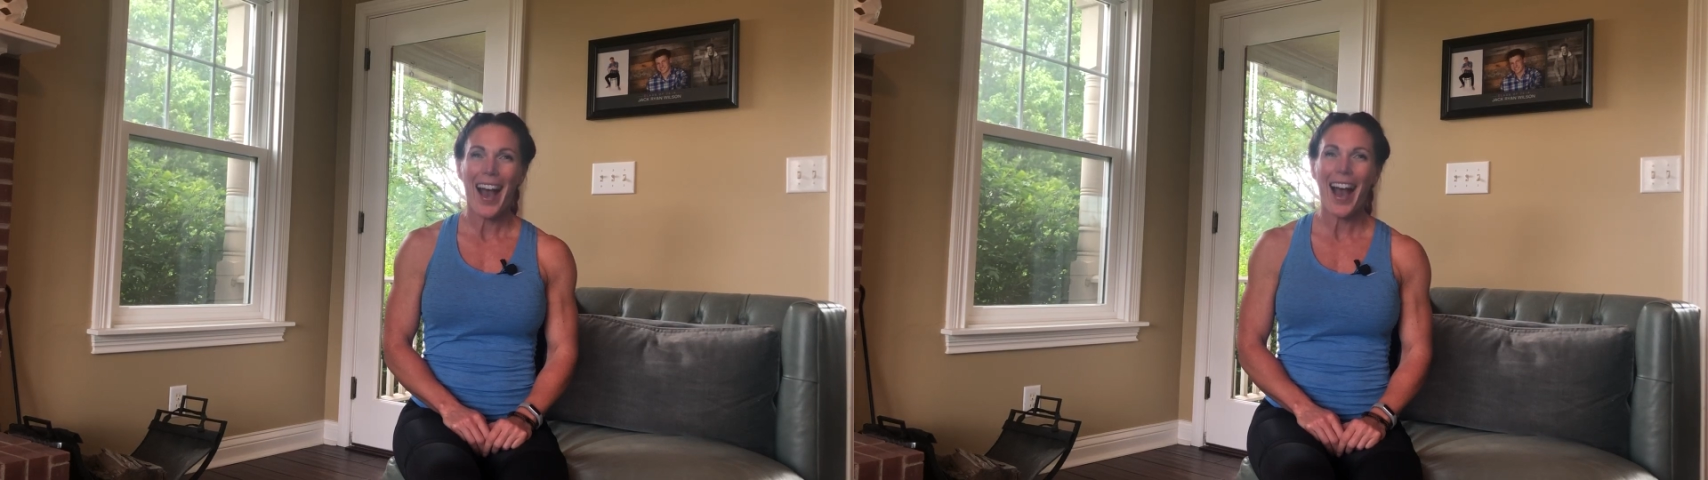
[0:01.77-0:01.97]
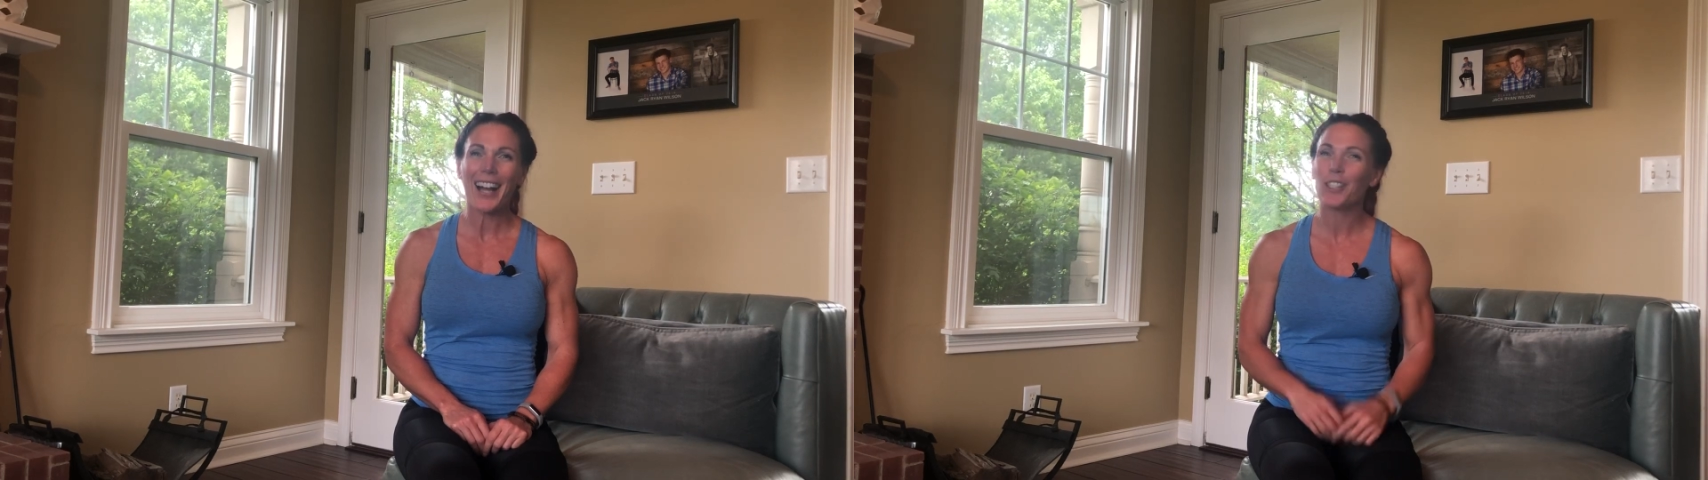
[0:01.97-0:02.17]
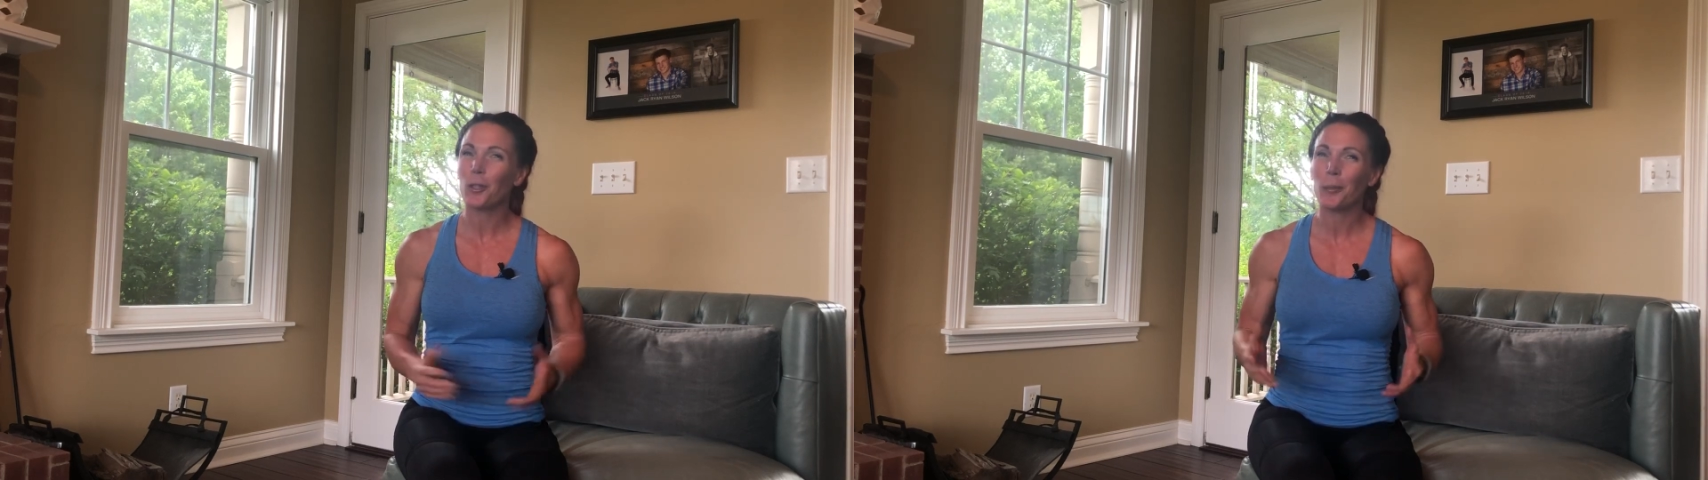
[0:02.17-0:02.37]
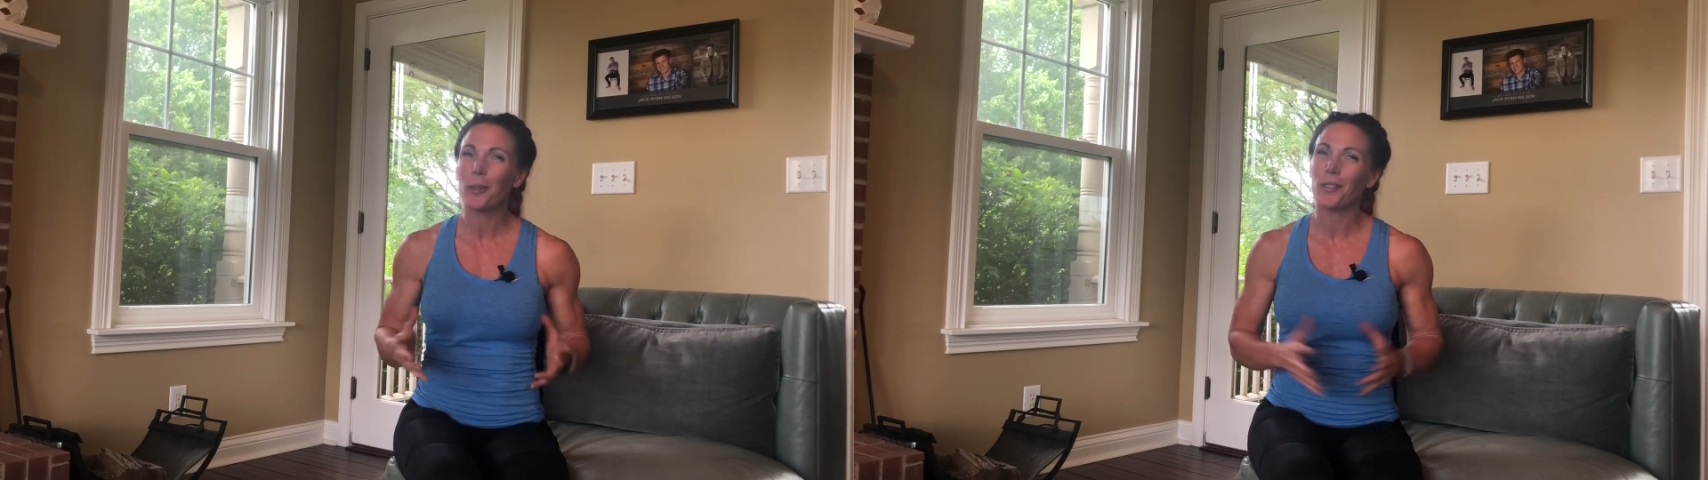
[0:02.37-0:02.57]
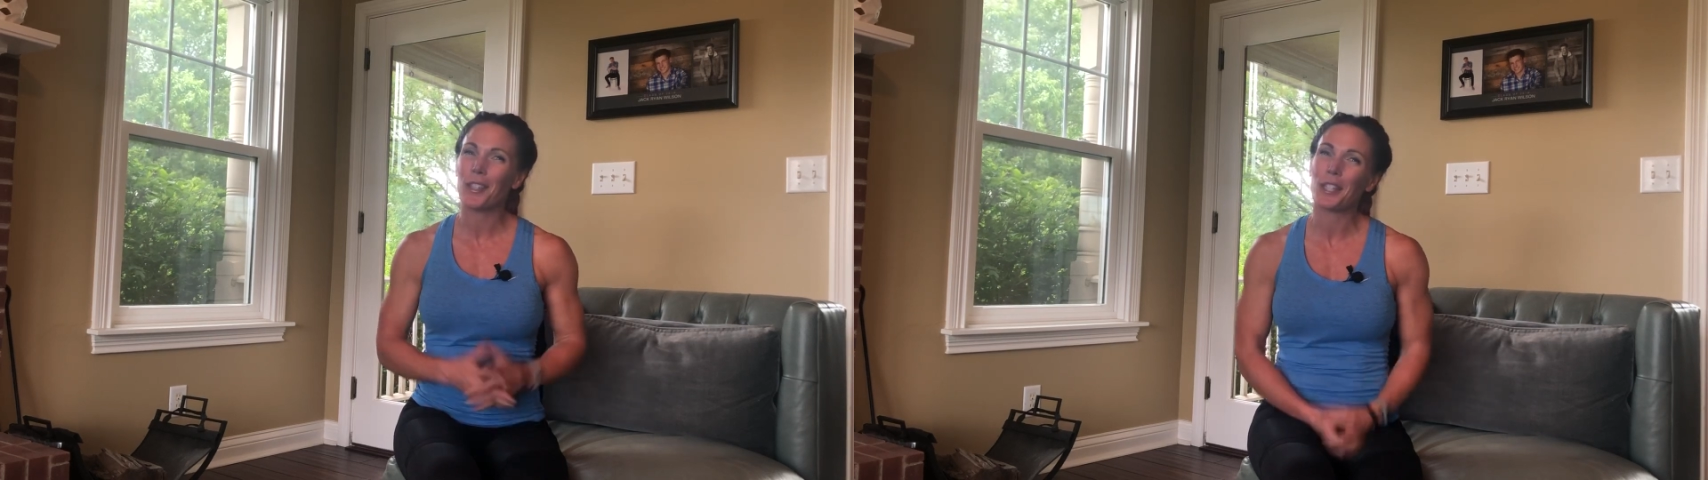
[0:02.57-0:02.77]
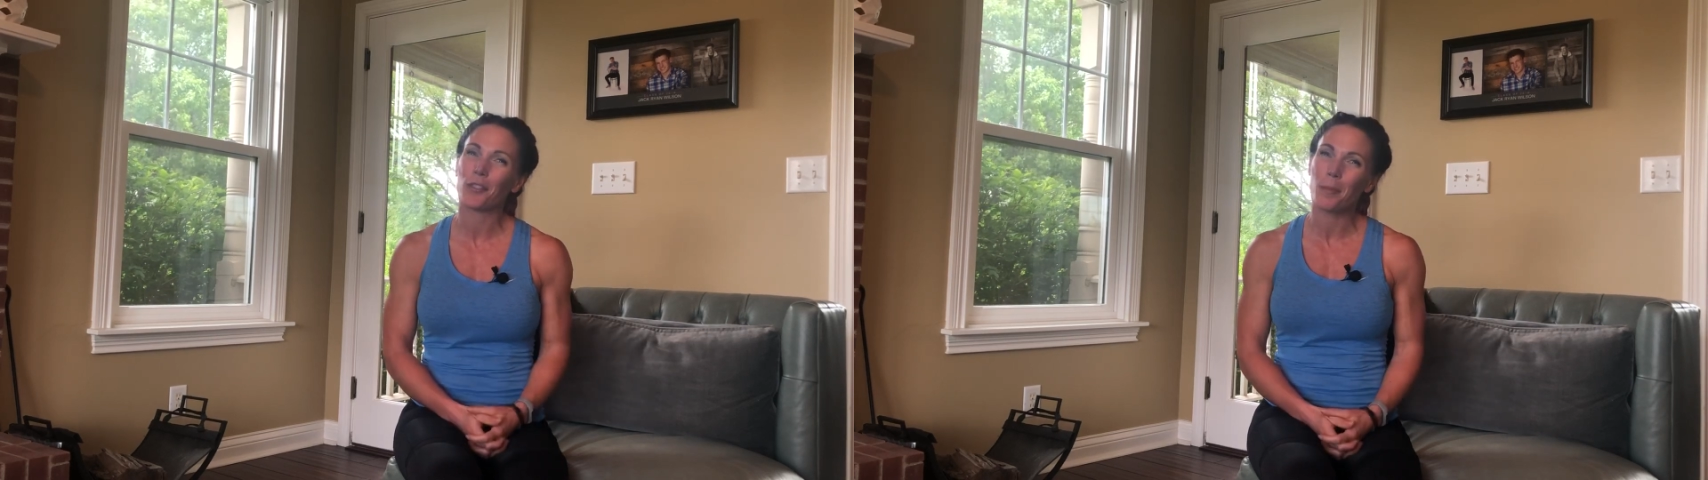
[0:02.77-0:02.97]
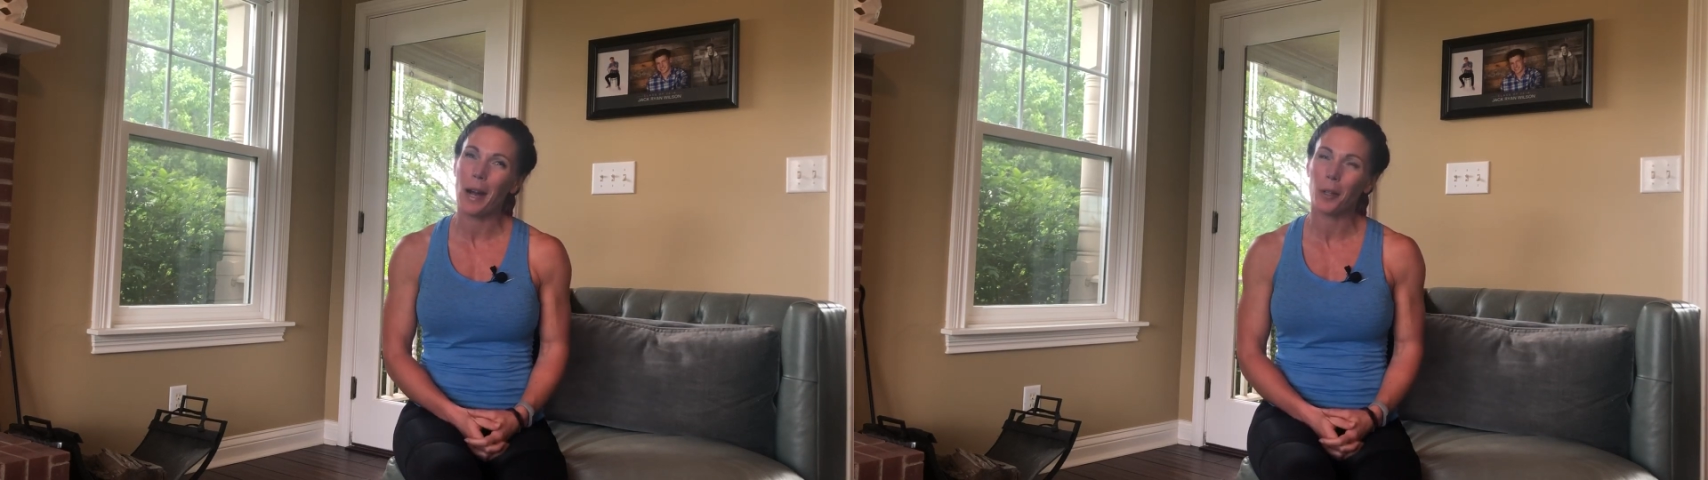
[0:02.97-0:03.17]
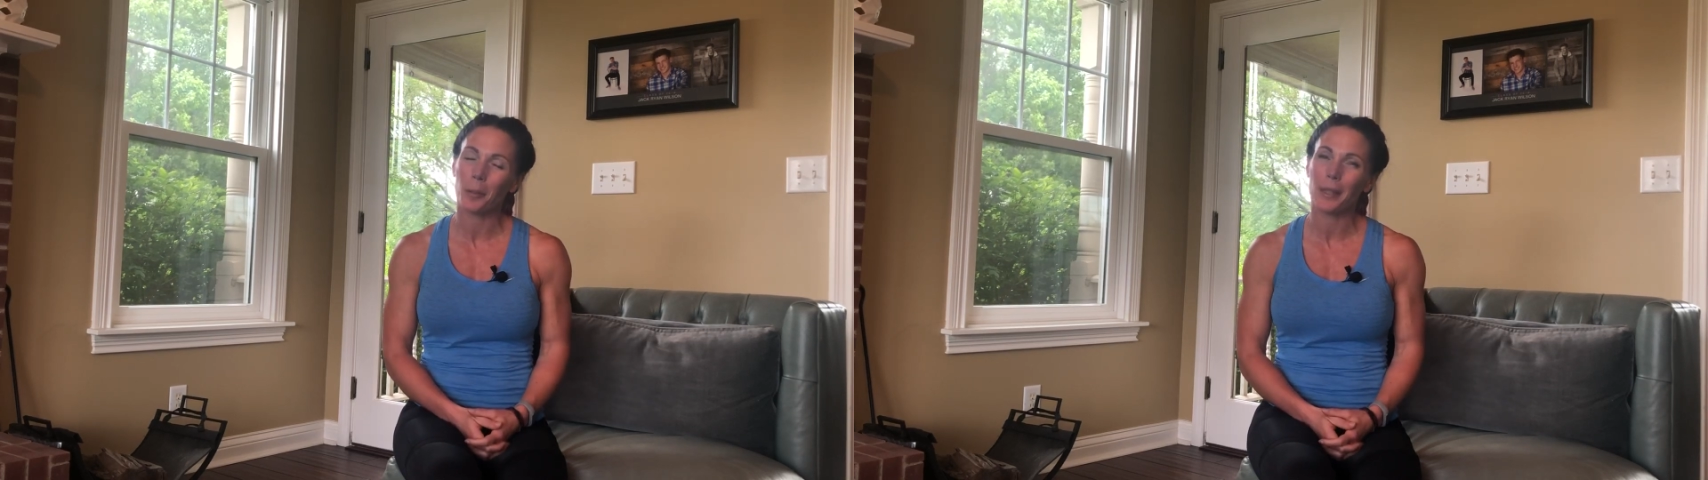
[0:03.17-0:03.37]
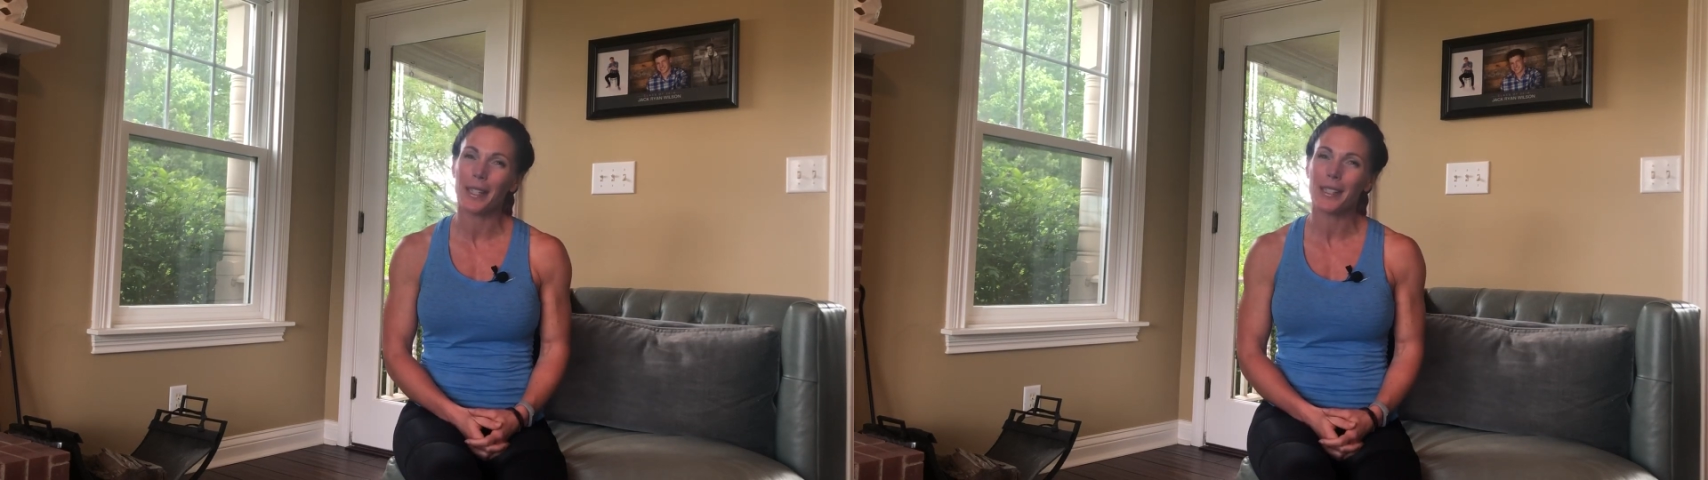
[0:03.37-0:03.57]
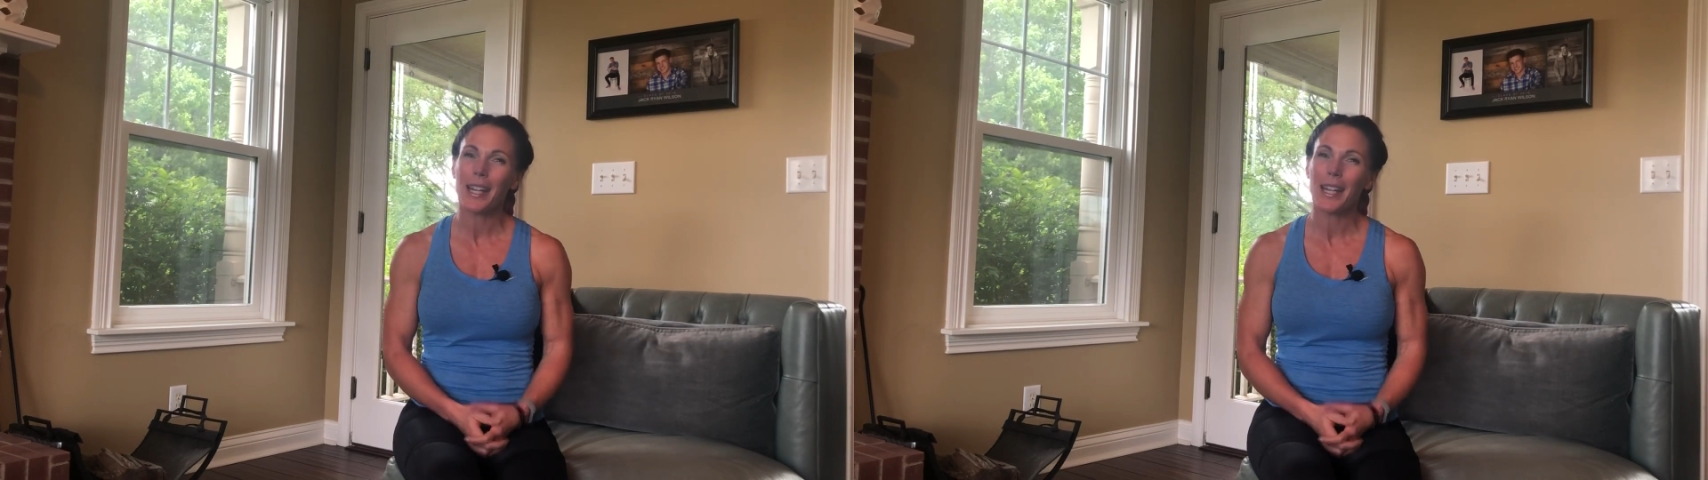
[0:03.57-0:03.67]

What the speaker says: Hi, Laura Wilson here from PowerPlate